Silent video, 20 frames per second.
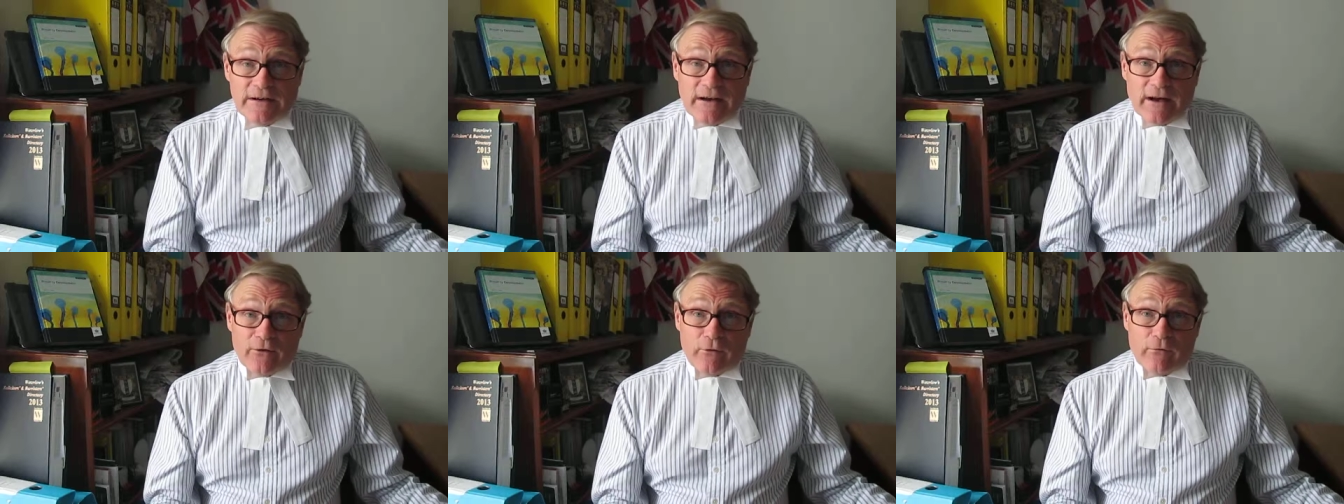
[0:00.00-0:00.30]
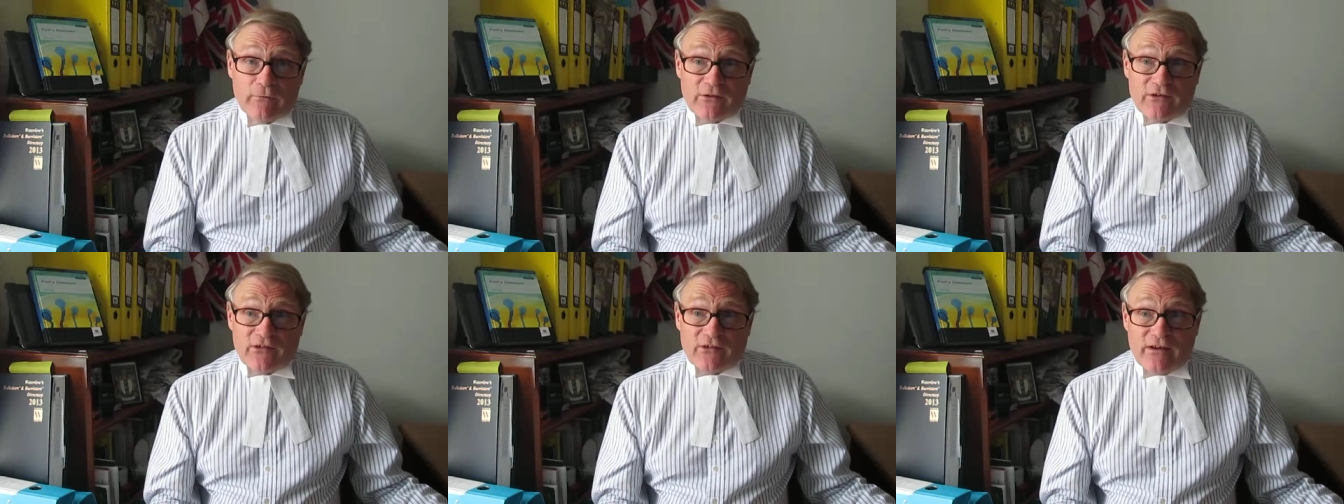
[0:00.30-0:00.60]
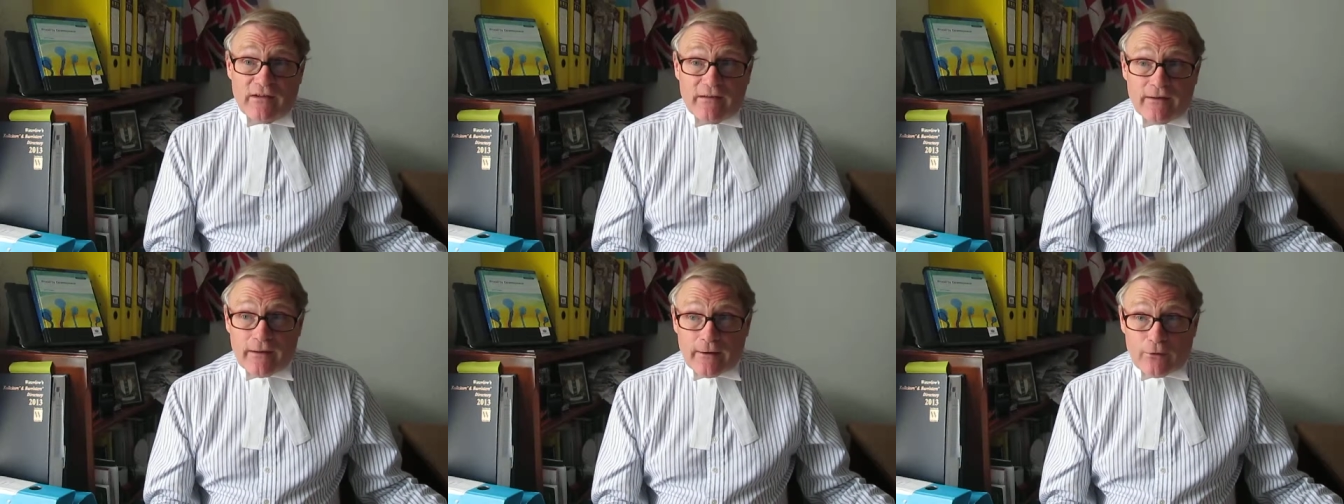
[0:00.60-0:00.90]
And
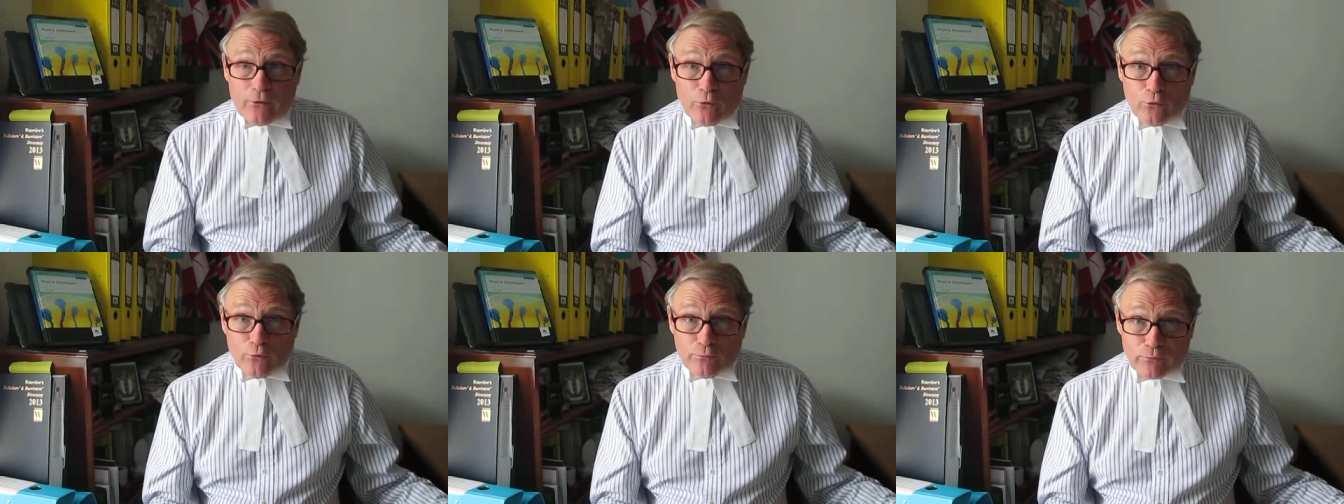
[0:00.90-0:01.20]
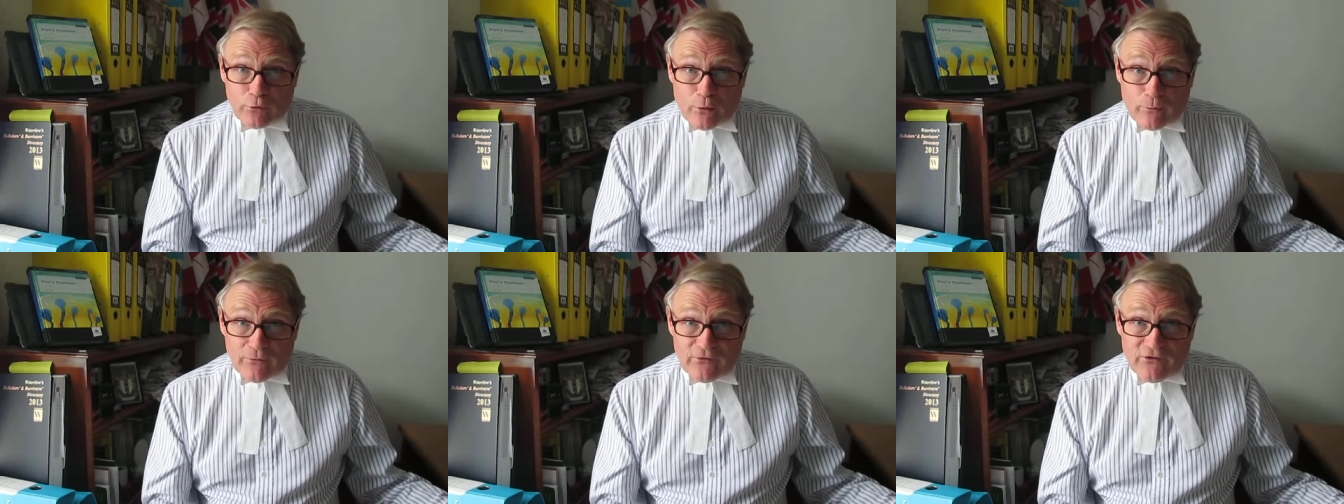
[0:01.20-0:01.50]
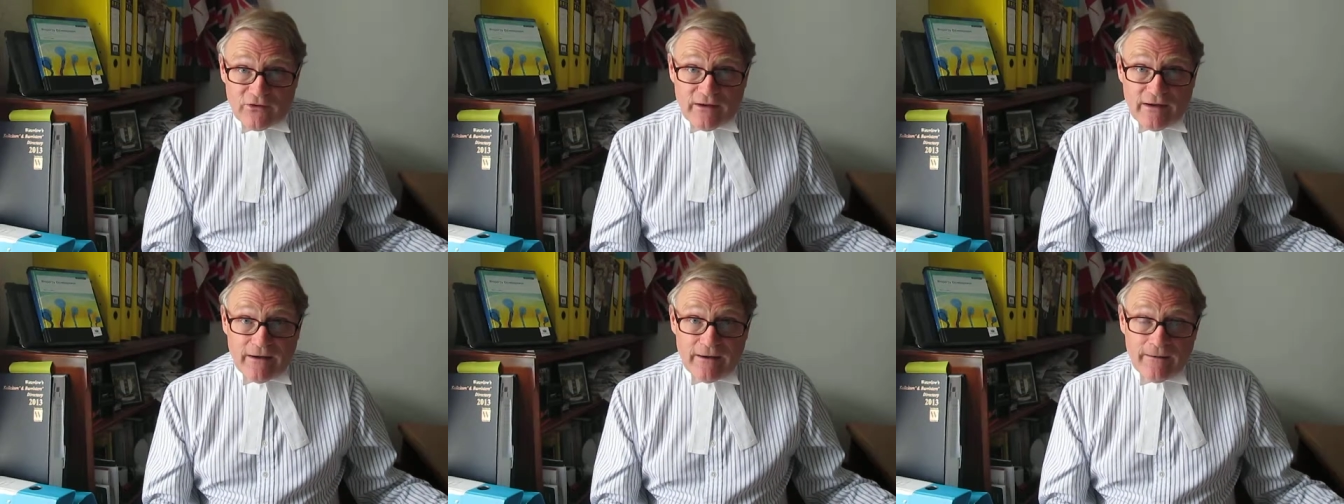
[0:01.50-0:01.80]
obviously they're called
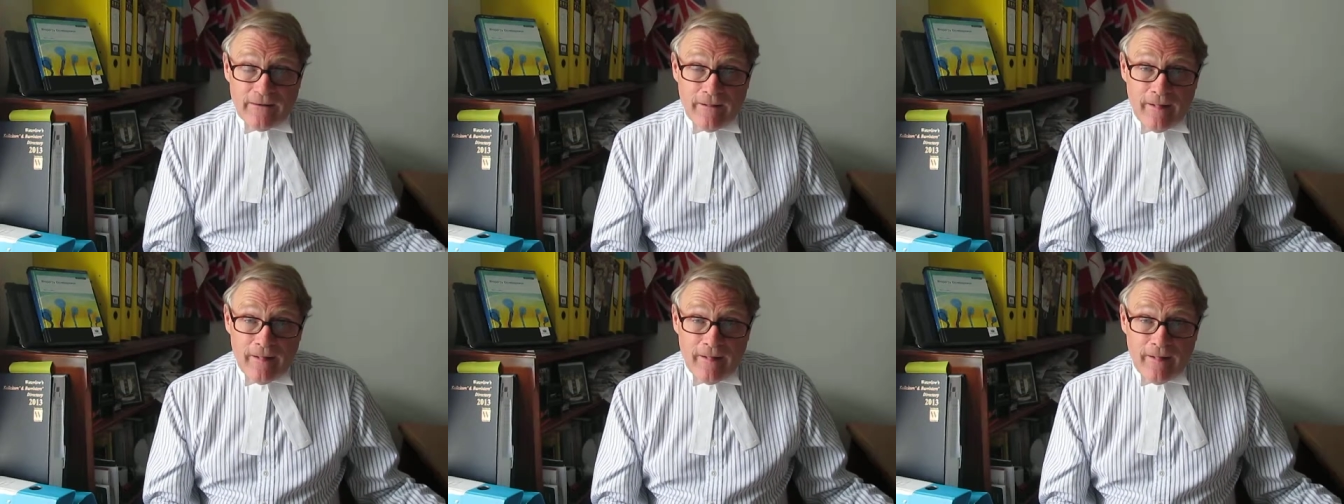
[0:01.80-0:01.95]
property